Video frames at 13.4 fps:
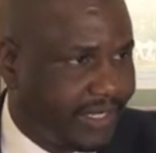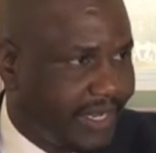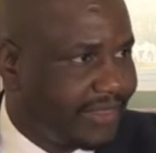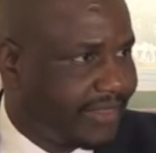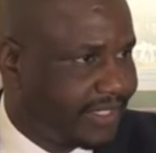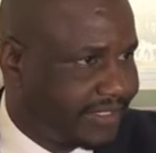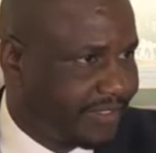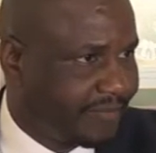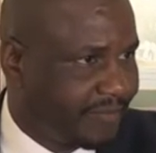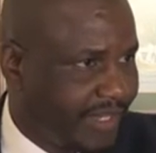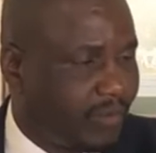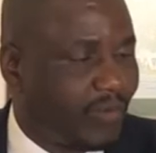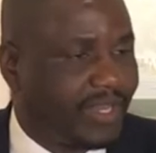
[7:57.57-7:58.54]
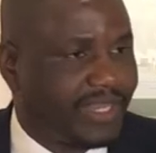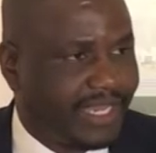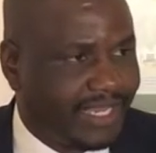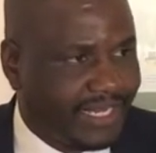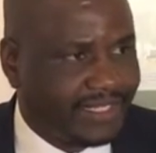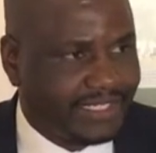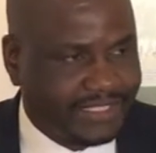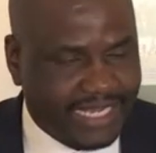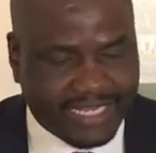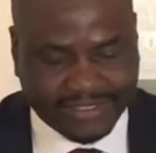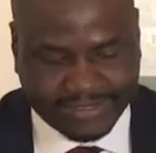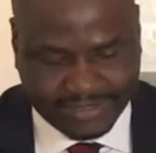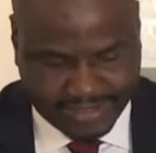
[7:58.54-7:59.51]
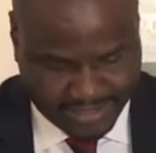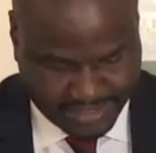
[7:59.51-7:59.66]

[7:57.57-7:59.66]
in the team. And when they get the chance,